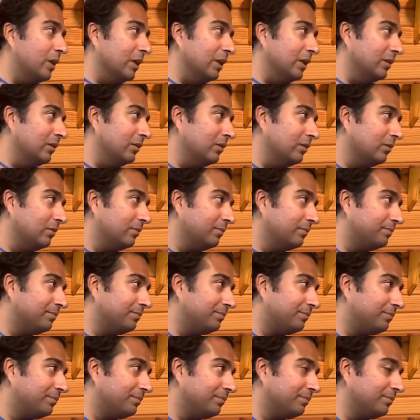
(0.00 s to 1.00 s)
mind
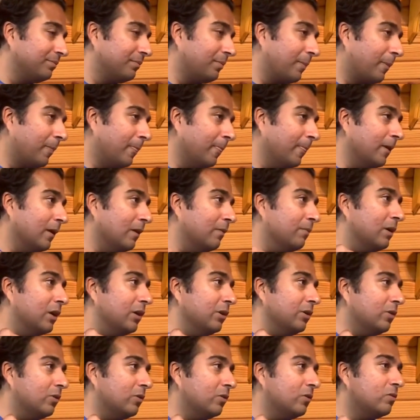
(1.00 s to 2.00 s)

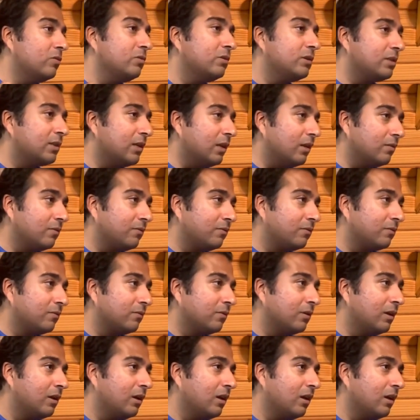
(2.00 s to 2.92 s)
about your own self.